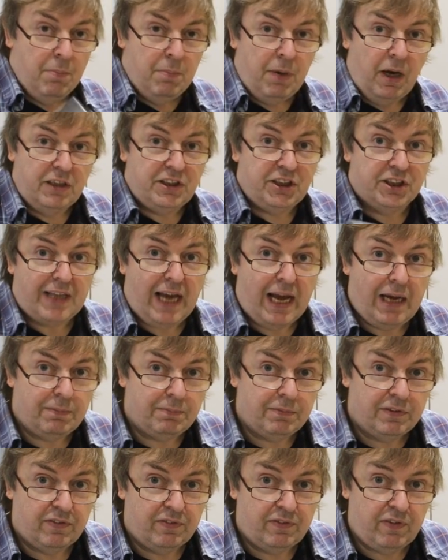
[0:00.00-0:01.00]
but I just
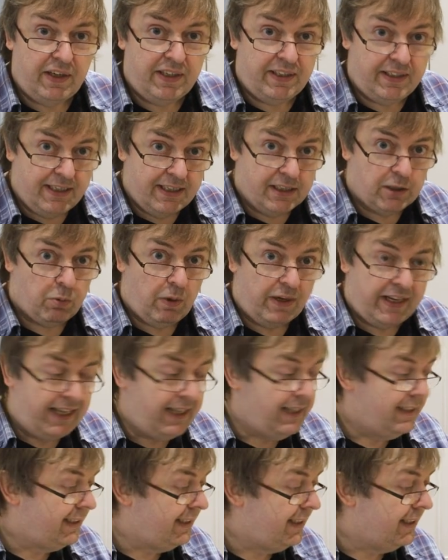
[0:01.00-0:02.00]
happened to find this one
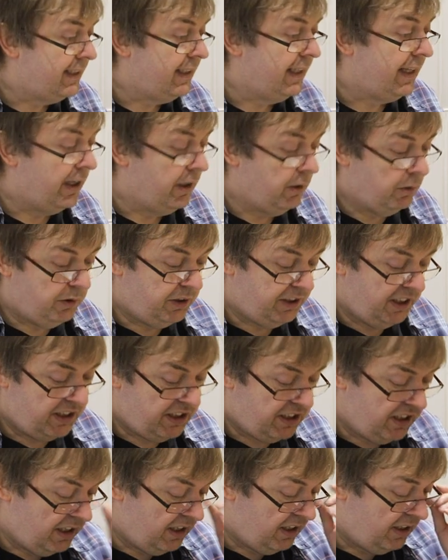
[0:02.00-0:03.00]
easier to use.
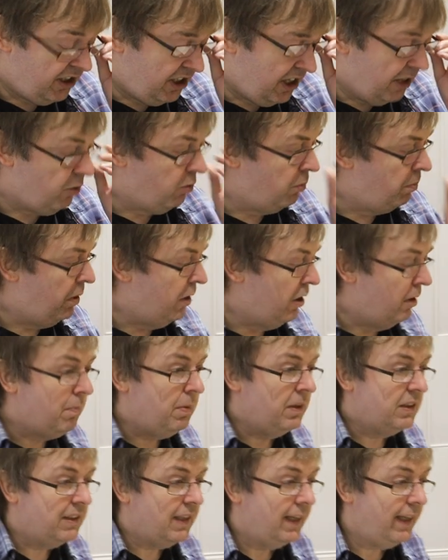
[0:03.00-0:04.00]
It's a general
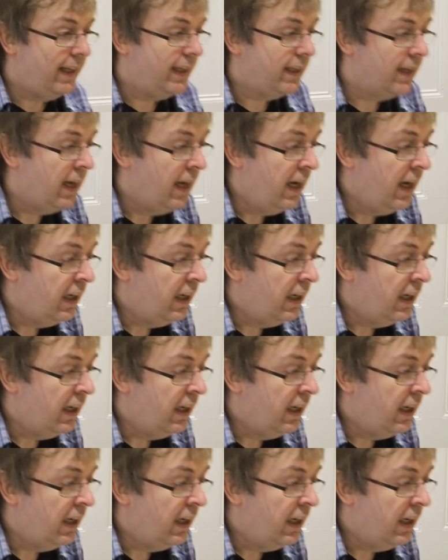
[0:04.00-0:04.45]
purpose lead.